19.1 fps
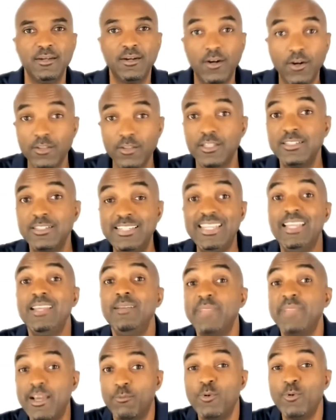on the
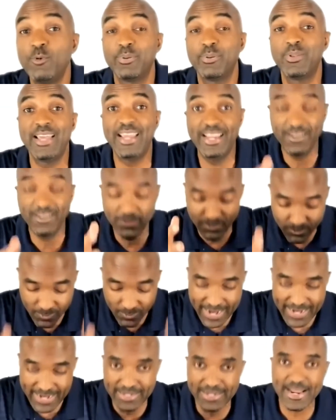team that we're playing
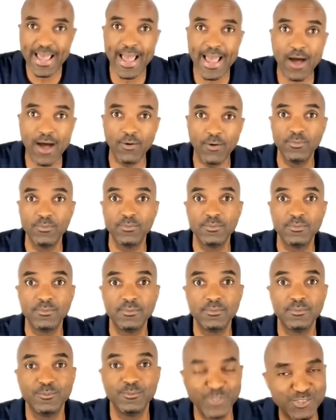right now,
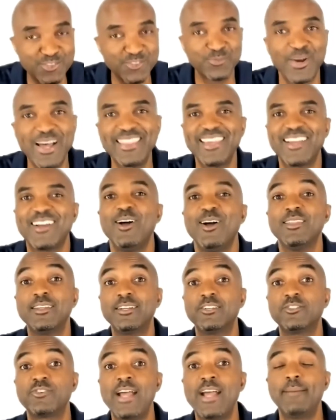which is why they call it
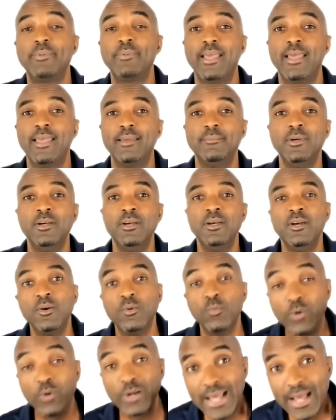a trap game.
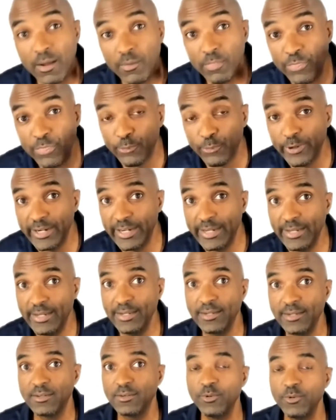We're down 3
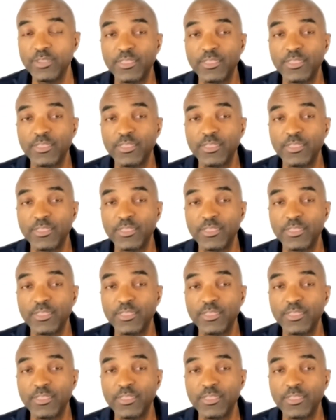with